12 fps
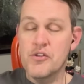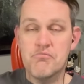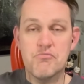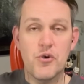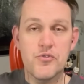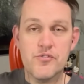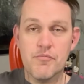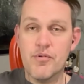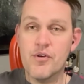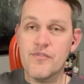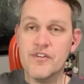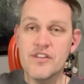those are
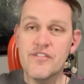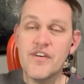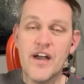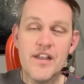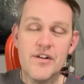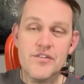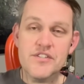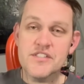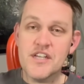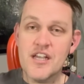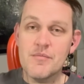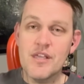perfectly fine all the
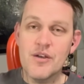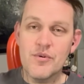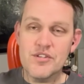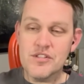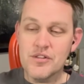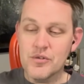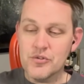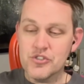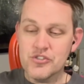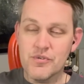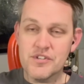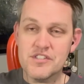time. It was the little
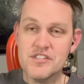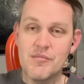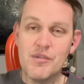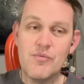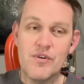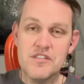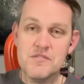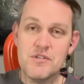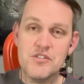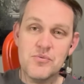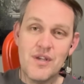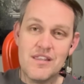short stubby ones
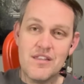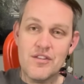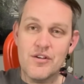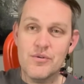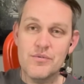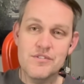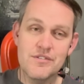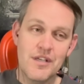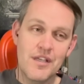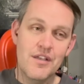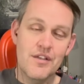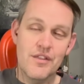between the nodes.
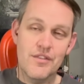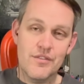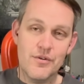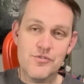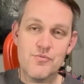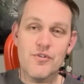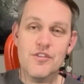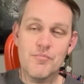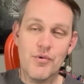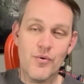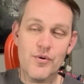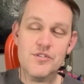Those were in the
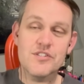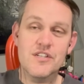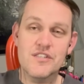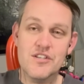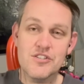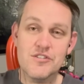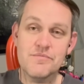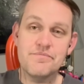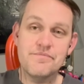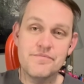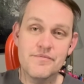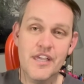poorest condition.
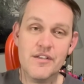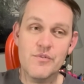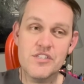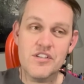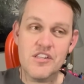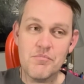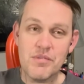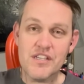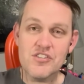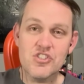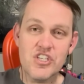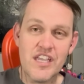Like we saw the
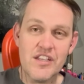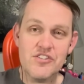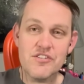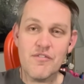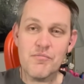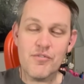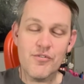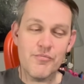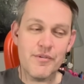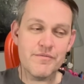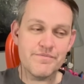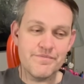biggest change of
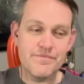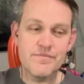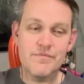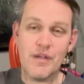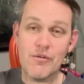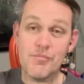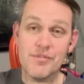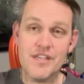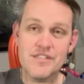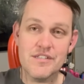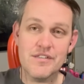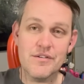improvement by
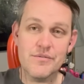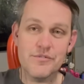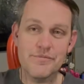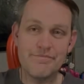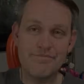replacing those.